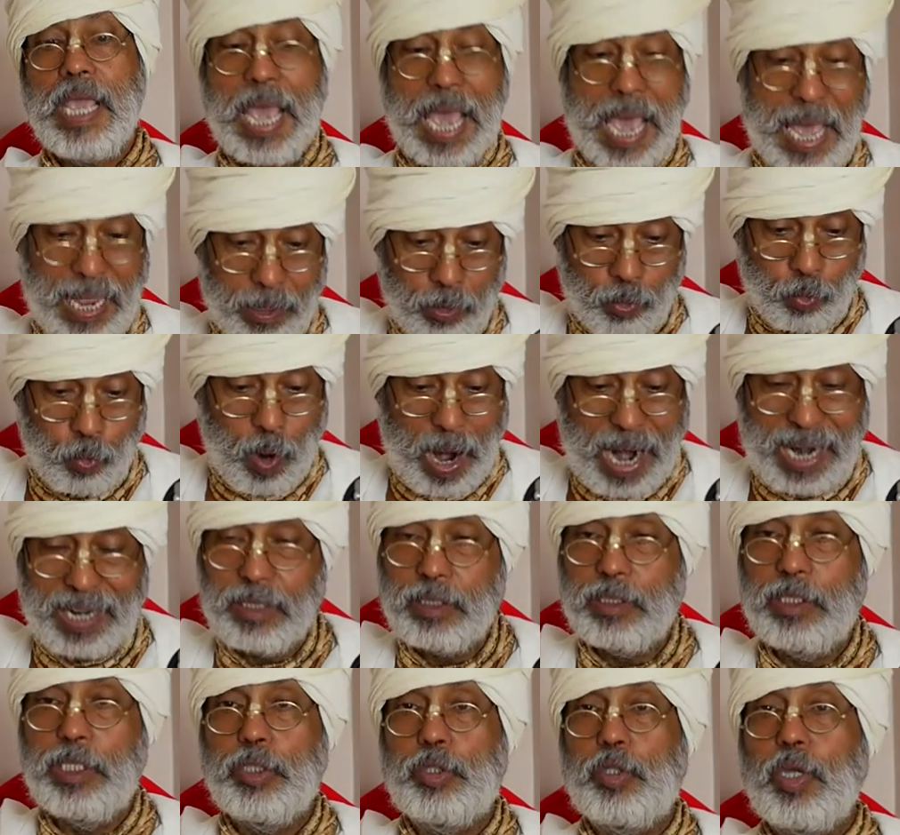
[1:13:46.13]
And
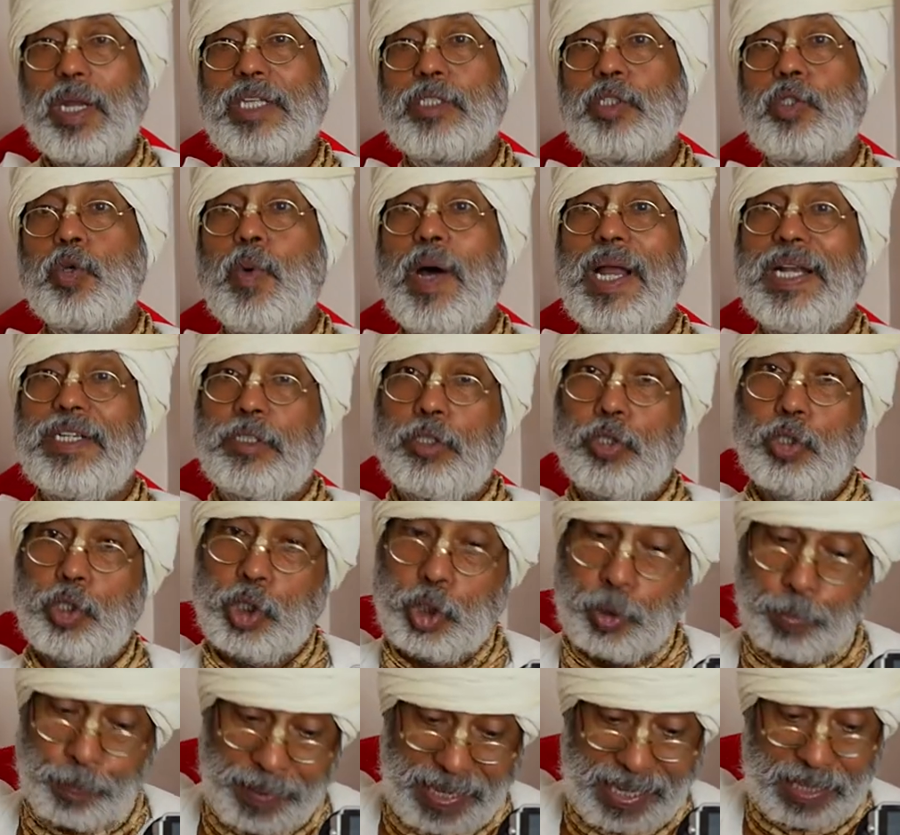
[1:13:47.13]
what Dhritarashtra wanted to
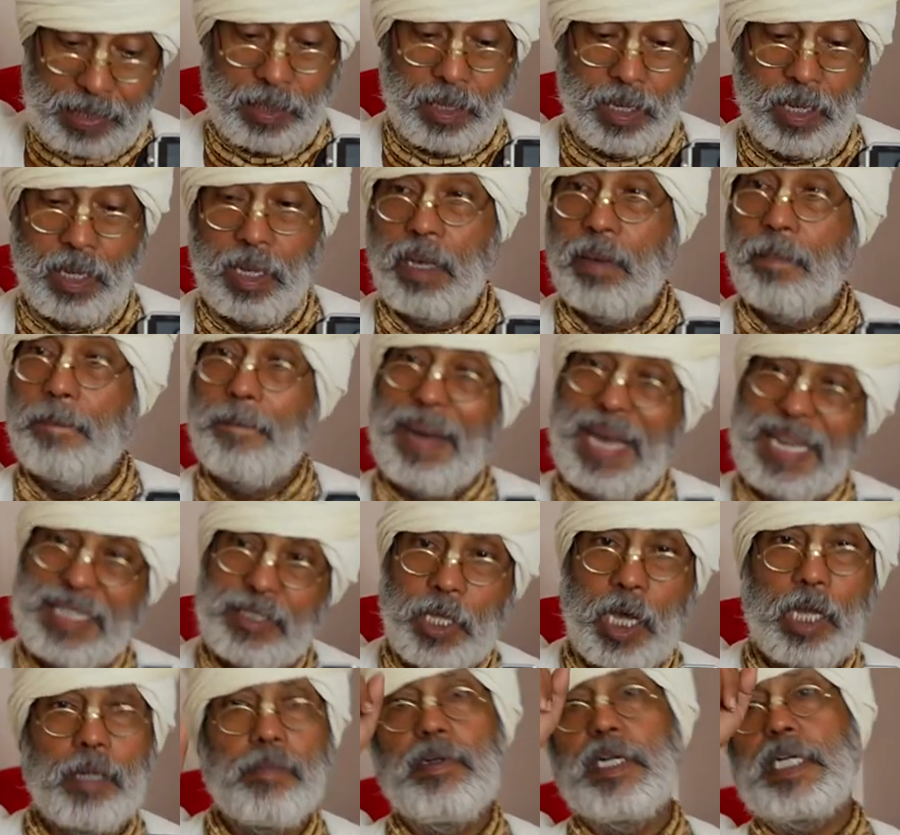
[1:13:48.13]
speak by
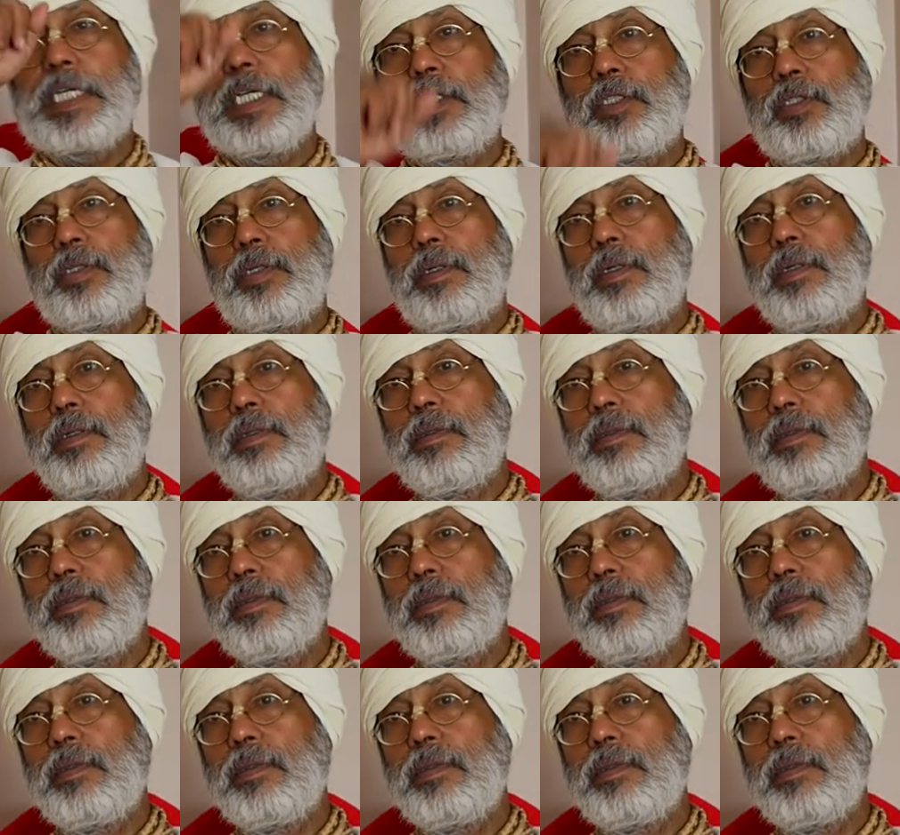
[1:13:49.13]
Dharmaketra?